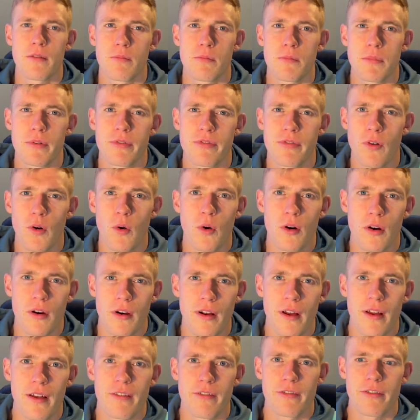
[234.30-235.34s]

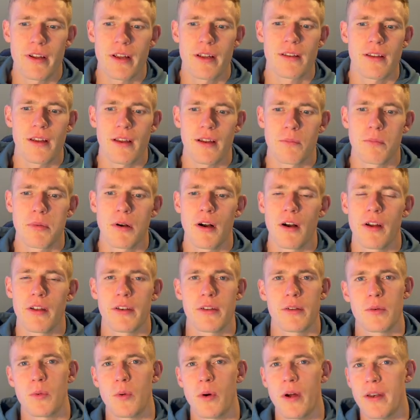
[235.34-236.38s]
before evicting a
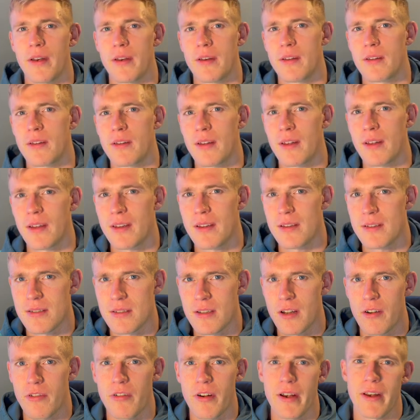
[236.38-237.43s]
pod when it is
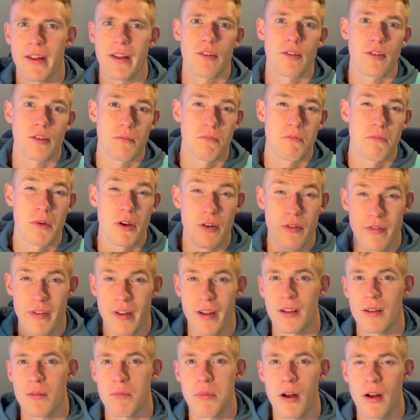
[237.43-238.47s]
not ready or
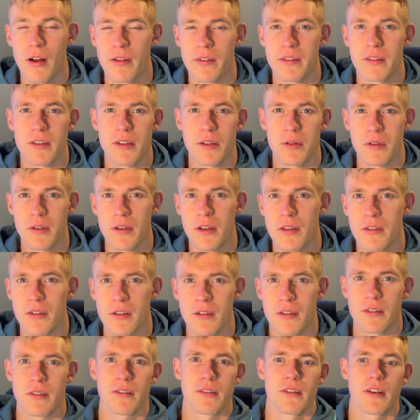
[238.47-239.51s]
moving the pod to
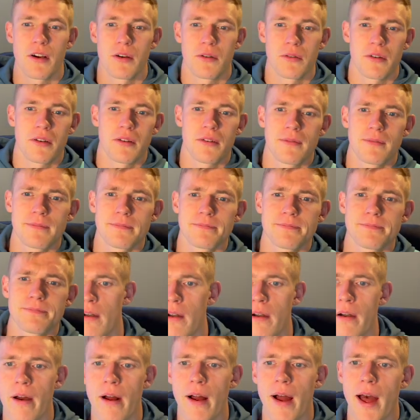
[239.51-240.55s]
another node.
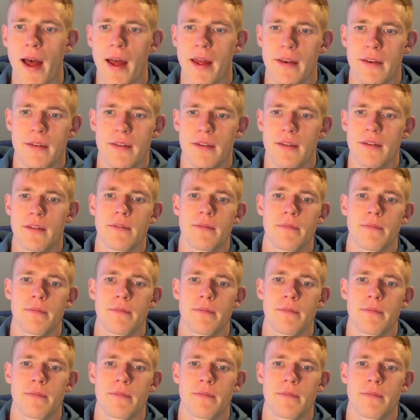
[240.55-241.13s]
And